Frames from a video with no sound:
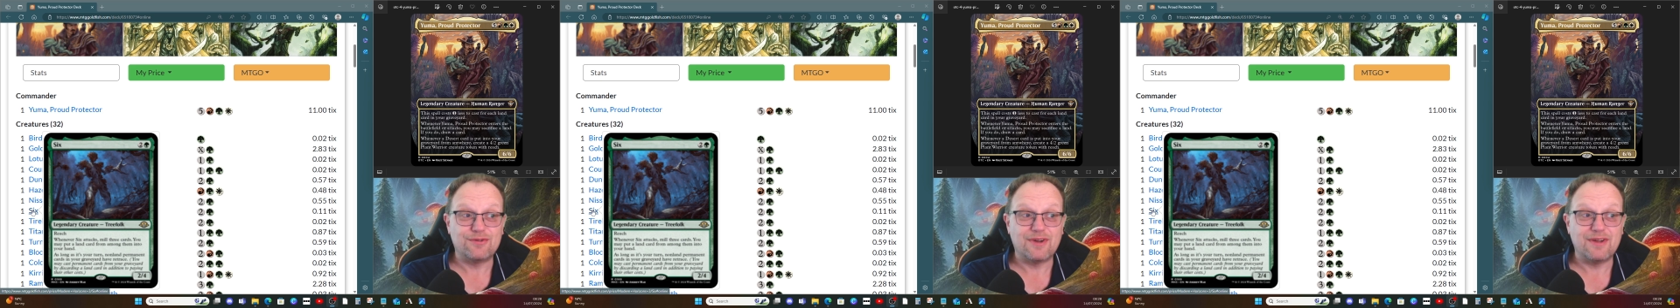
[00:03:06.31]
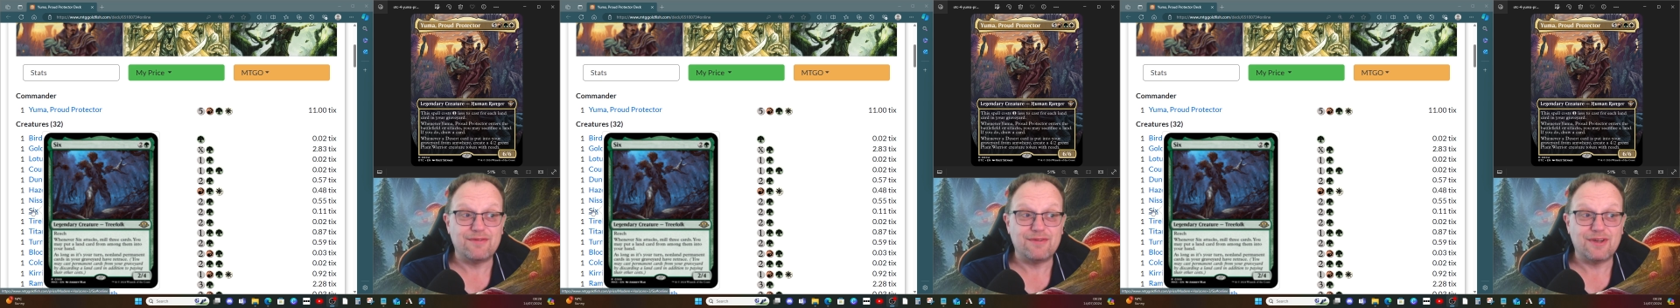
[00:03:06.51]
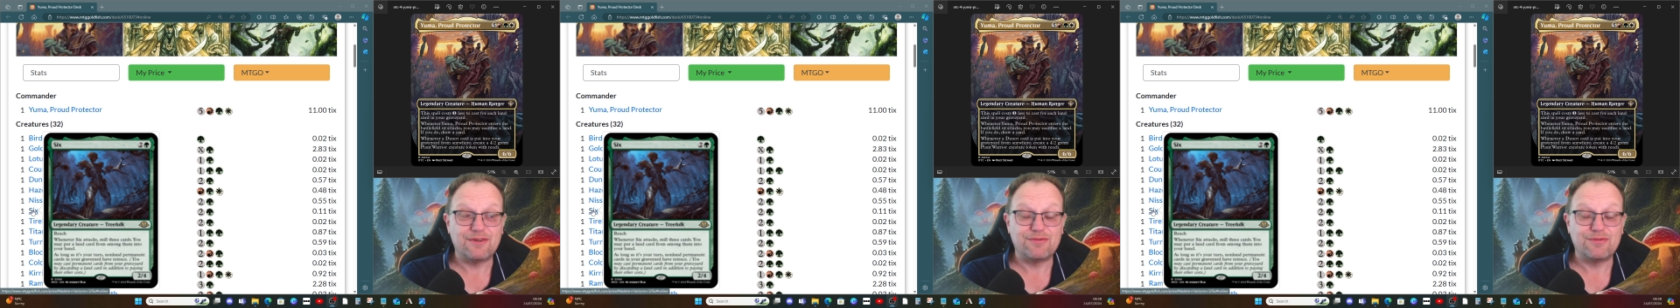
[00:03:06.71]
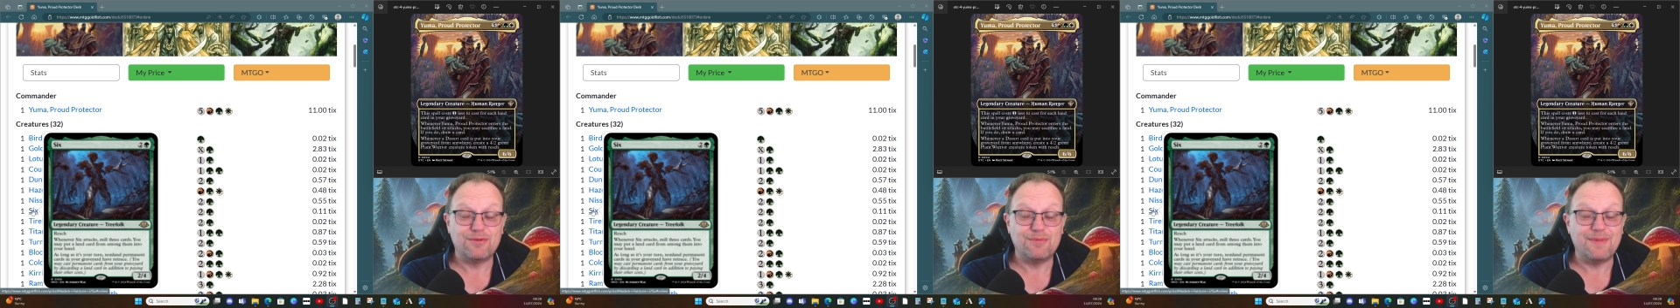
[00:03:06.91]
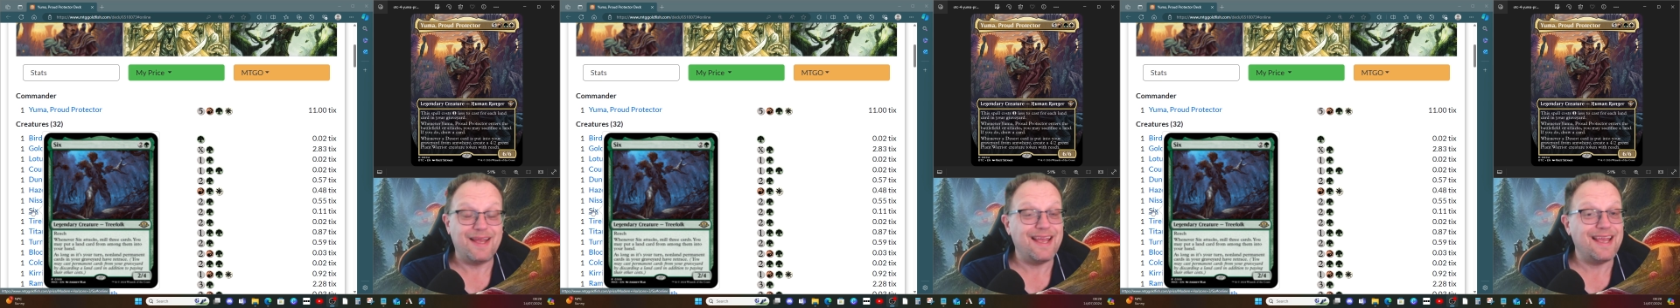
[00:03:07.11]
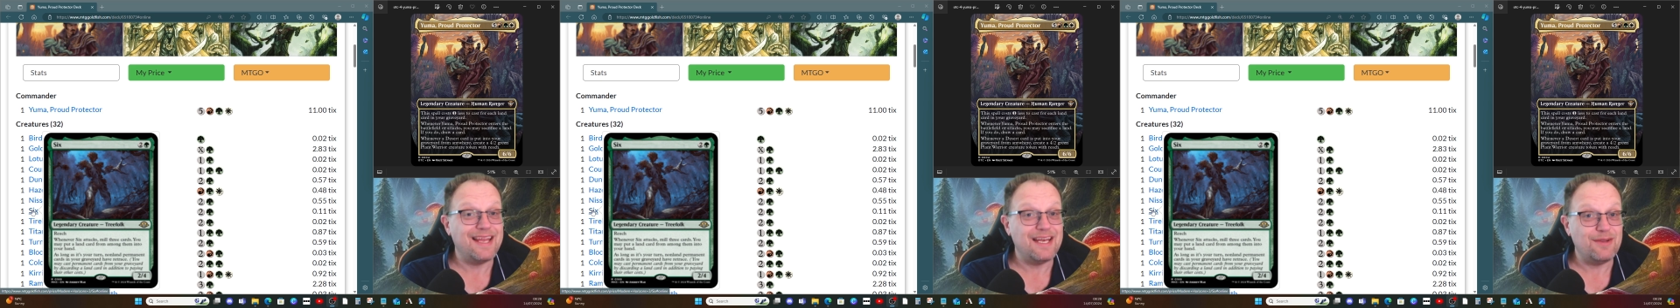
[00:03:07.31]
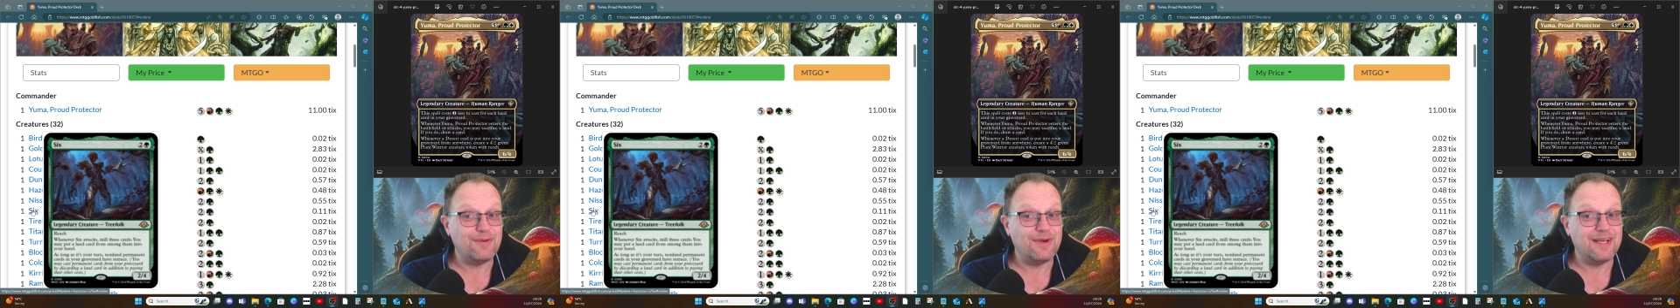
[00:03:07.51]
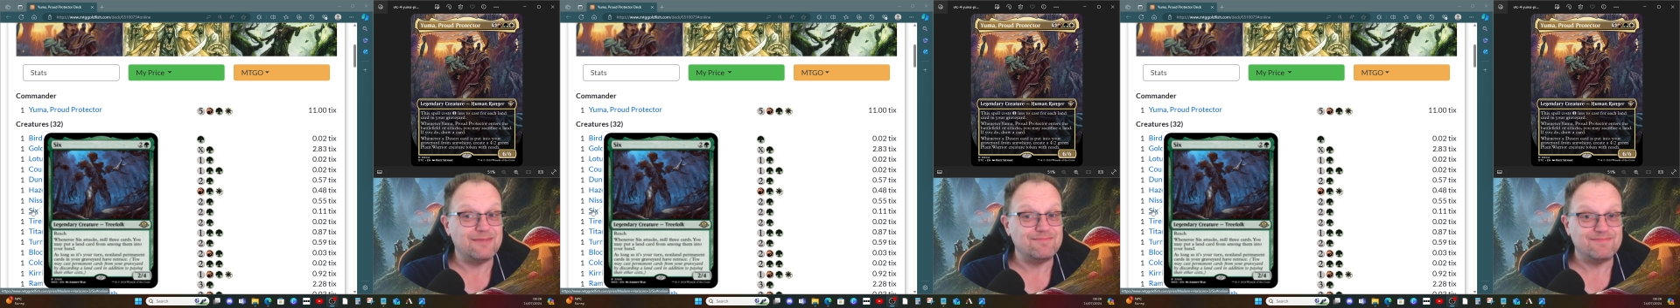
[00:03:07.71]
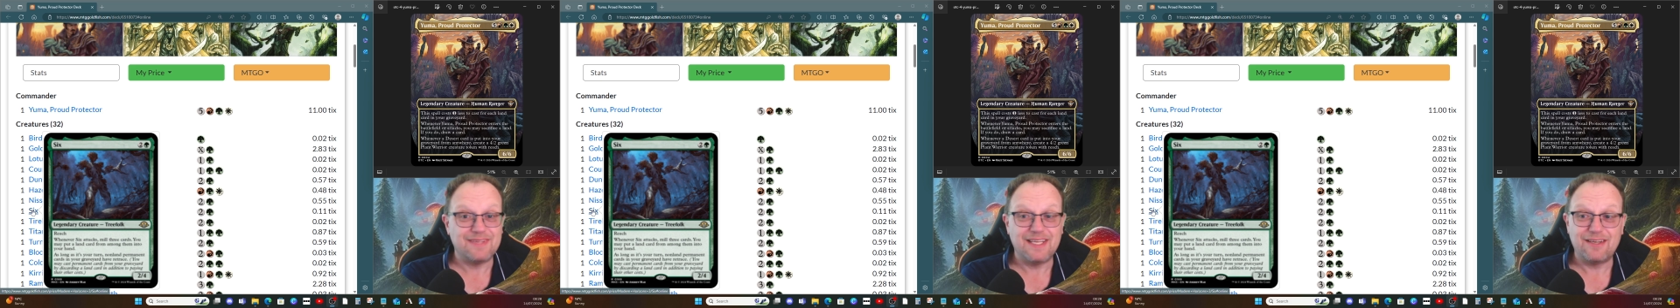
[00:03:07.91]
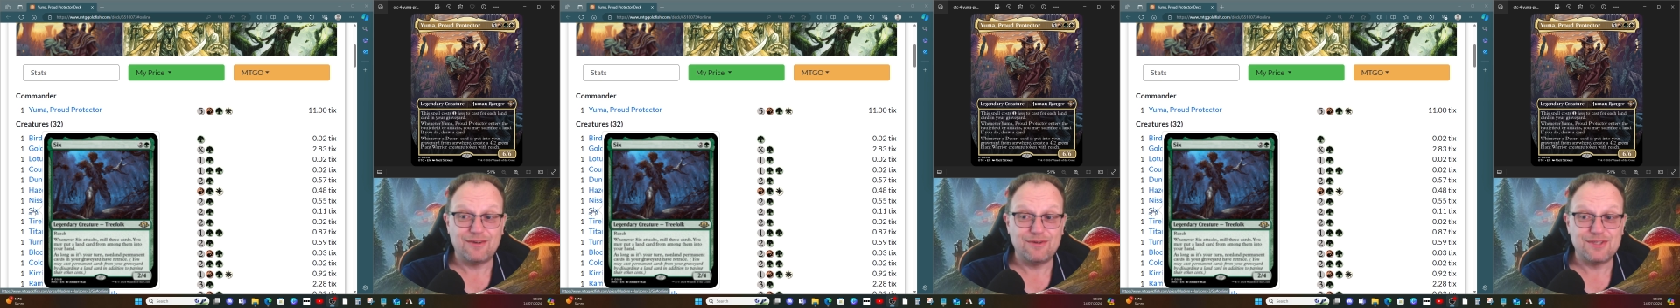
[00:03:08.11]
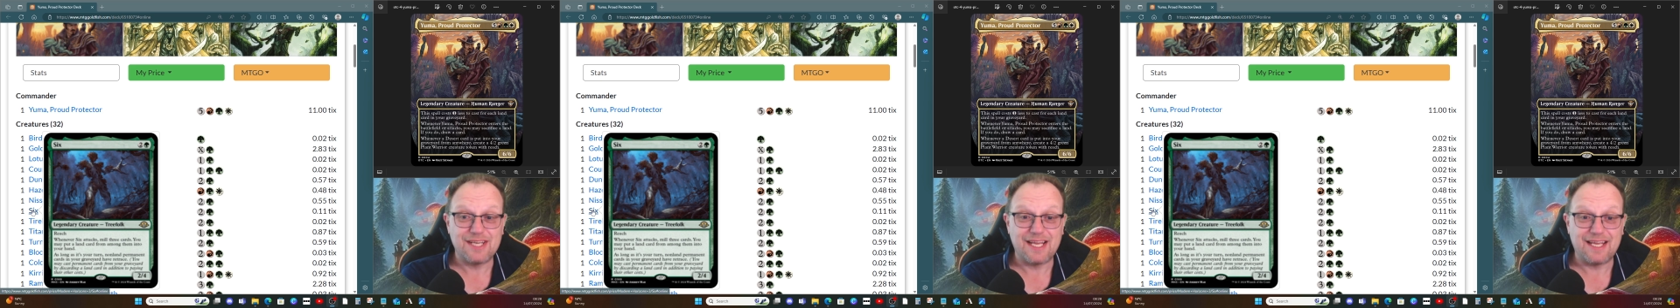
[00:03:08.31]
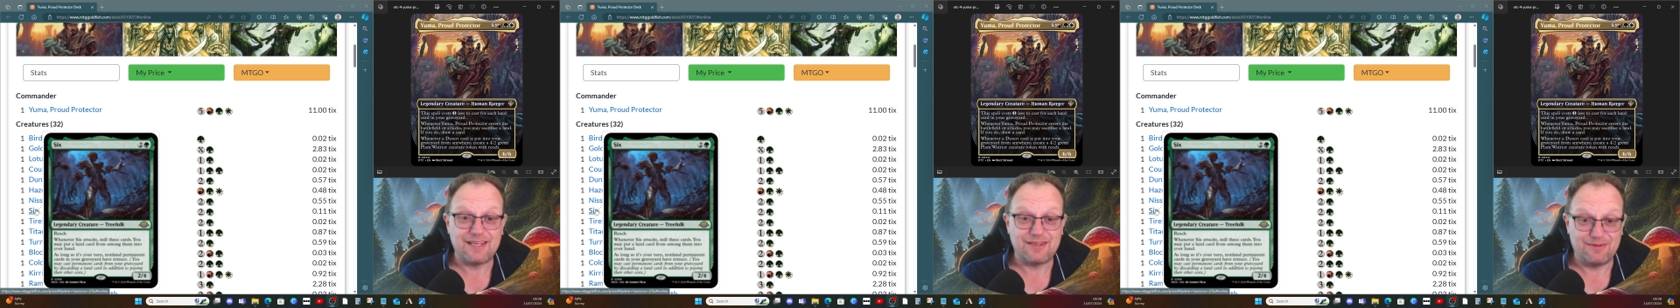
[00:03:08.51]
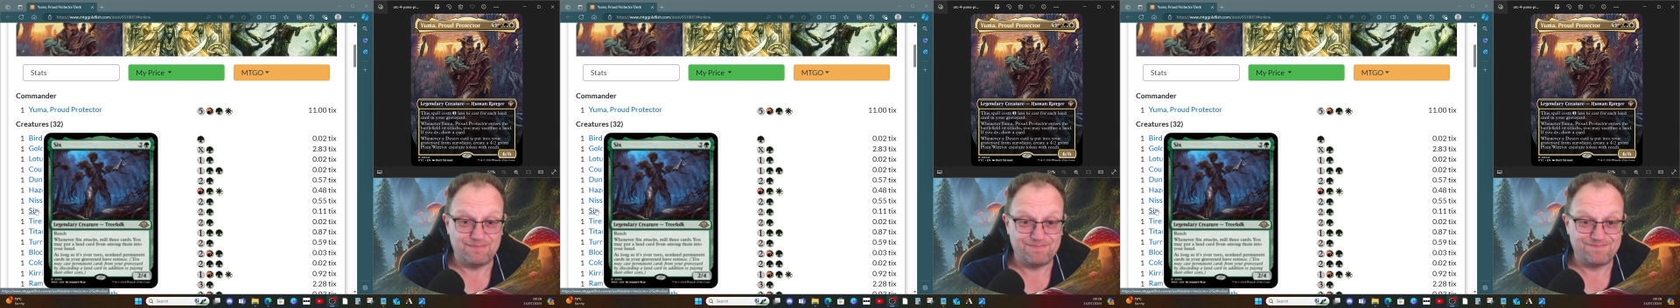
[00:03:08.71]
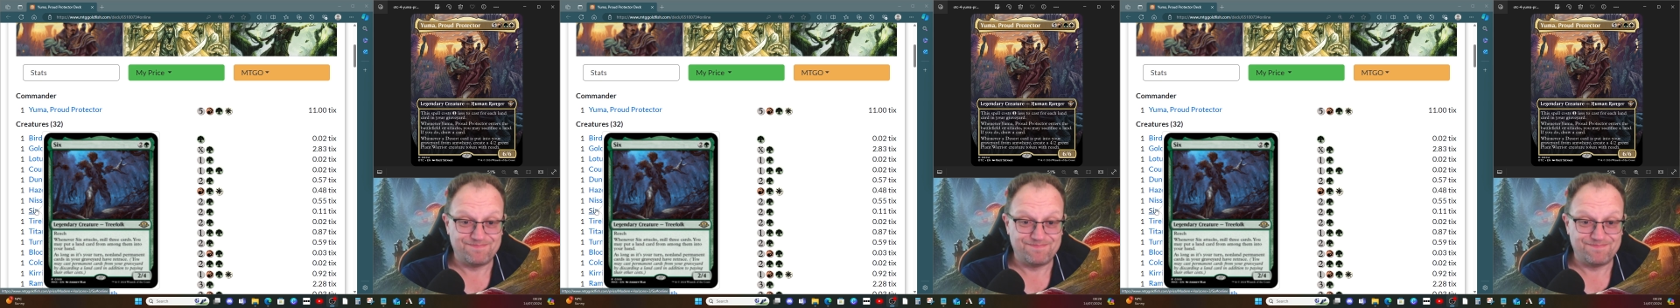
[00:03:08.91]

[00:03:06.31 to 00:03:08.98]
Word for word: graveyard from anywhere, that includes your hand.